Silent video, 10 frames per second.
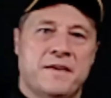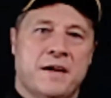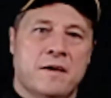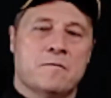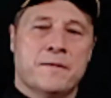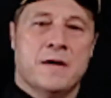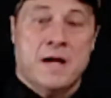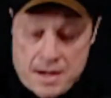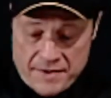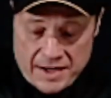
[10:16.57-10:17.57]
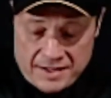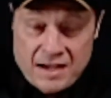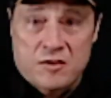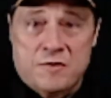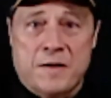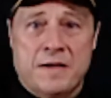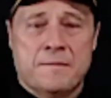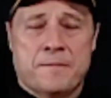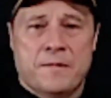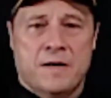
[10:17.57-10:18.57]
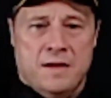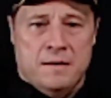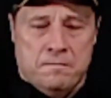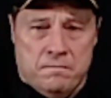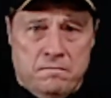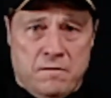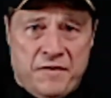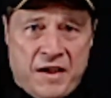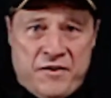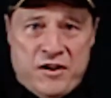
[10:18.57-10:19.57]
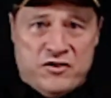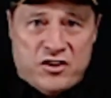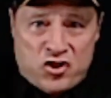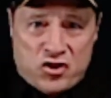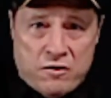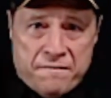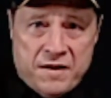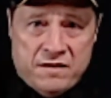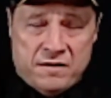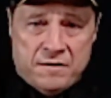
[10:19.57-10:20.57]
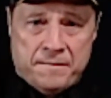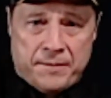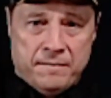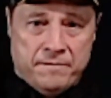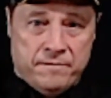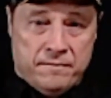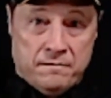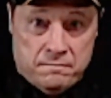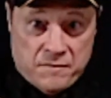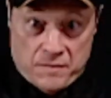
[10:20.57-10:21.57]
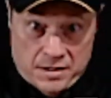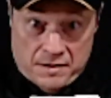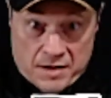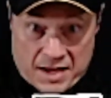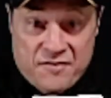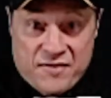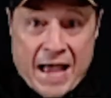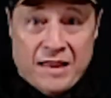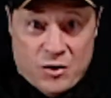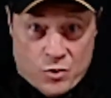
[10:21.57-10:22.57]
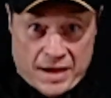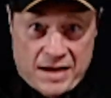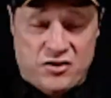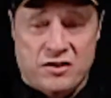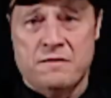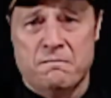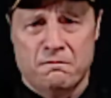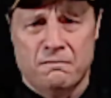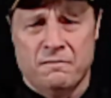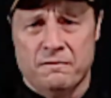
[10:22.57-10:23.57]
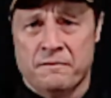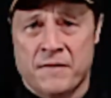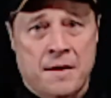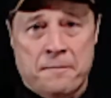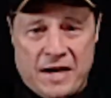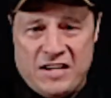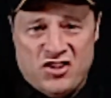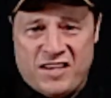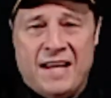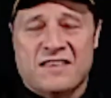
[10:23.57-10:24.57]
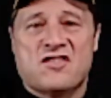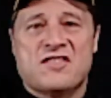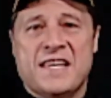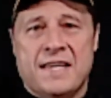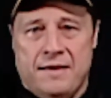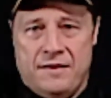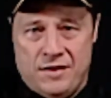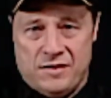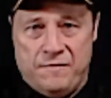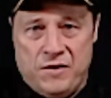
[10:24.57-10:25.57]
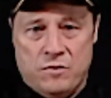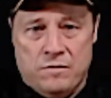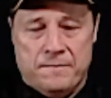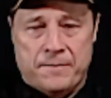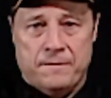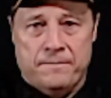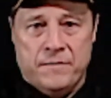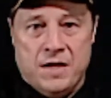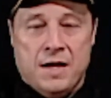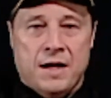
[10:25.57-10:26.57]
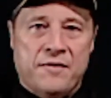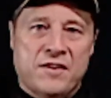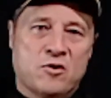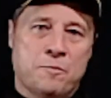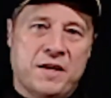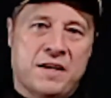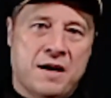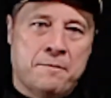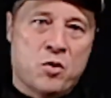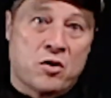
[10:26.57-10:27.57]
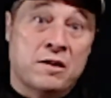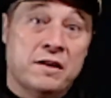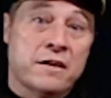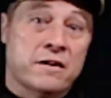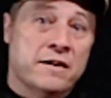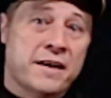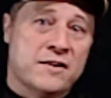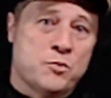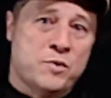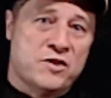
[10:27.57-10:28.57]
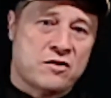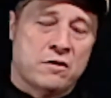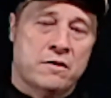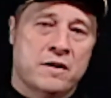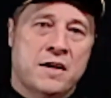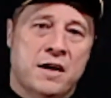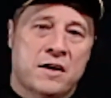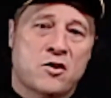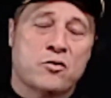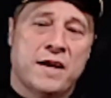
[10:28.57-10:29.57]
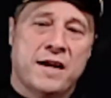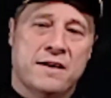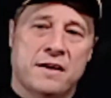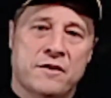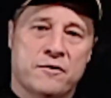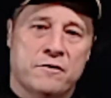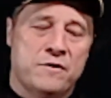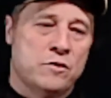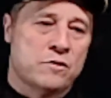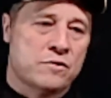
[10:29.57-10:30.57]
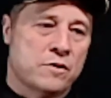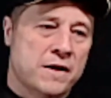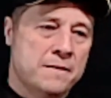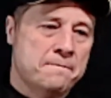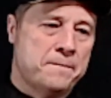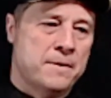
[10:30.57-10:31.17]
there. That tells me that there's a surface in that location, but I just can't see it in this view. And this will become more clear as we start creating other views, okay?